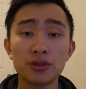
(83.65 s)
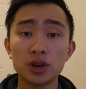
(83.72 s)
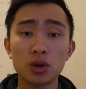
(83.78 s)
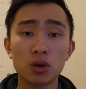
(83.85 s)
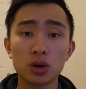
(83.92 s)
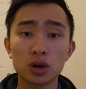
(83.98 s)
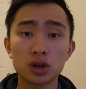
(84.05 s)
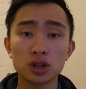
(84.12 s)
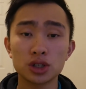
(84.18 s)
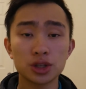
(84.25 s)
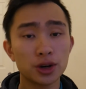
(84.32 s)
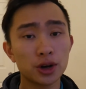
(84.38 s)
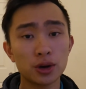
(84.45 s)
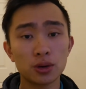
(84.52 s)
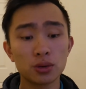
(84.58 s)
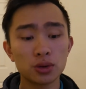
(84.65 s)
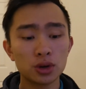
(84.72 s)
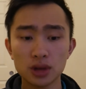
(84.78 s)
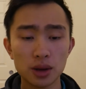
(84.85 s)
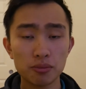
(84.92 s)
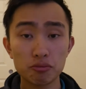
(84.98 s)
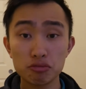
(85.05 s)
orders, you know,
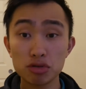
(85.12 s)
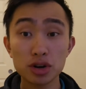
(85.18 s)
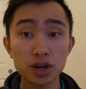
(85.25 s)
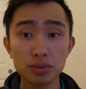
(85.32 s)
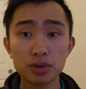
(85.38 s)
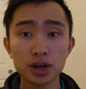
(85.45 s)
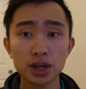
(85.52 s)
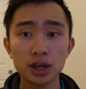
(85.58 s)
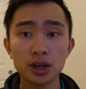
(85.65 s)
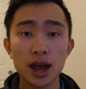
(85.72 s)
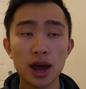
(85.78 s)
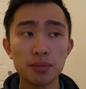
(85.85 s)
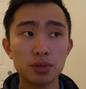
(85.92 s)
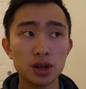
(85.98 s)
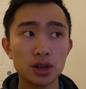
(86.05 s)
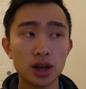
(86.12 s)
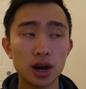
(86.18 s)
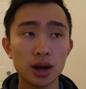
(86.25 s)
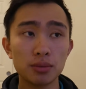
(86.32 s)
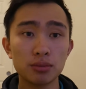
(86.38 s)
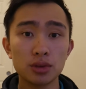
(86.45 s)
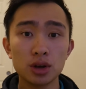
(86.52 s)
I'm pretty happy that
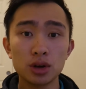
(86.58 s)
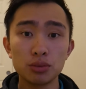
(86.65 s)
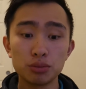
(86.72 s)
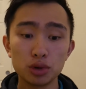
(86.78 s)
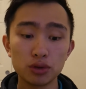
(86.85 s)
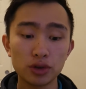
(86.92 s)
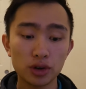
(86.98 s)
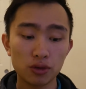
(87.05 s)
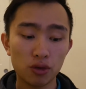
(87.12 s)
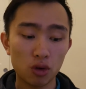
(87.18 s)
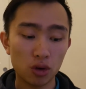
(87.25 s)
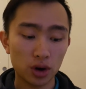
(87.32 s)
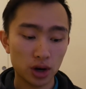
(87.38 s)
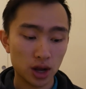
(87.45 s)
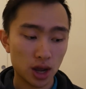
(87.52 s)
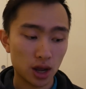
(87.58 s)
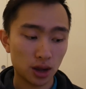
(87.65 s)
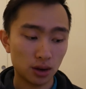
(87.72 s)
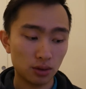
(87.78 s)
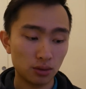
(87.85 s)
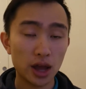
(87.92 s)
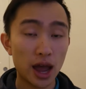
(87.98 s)
I'm moving forward
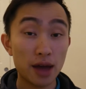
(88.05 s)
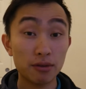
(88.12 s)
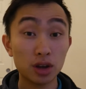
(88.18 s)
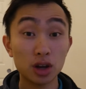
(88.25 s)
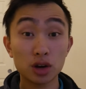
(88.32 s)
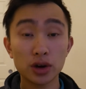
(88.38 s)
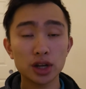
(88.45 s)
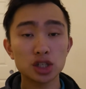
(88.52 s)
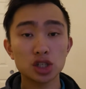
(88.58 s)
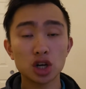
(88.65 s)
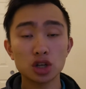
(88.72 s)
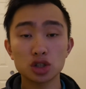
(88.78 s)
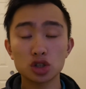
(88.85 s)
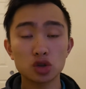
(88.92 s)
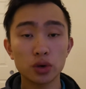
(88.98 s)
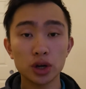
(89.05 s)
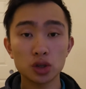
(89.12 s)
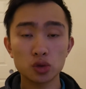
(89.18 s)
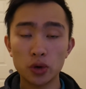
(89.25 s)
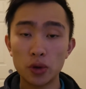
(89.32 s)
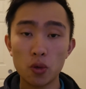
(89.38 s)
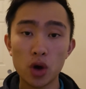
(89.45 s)
and having a great start to
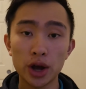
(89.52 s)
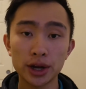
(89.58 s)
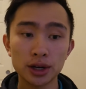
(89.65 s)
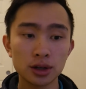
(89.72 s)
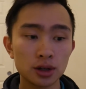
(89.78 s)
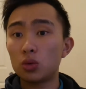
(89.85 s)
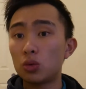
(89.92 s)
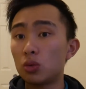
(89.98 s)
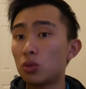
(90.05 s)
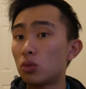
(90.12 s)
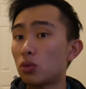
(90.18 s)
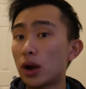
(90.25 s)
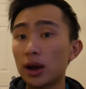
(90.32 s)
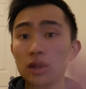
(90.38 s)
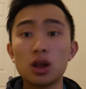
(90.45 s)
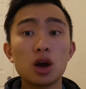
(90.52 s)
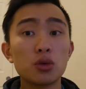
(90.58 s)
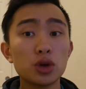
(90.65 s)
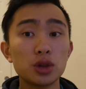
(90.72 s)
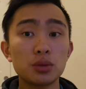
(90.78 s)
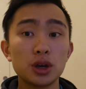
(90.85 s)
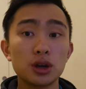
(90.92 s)
2021. Ride along
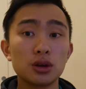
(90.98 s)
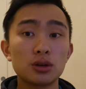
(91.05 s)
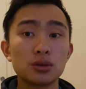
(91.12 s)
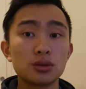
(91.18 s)
with me.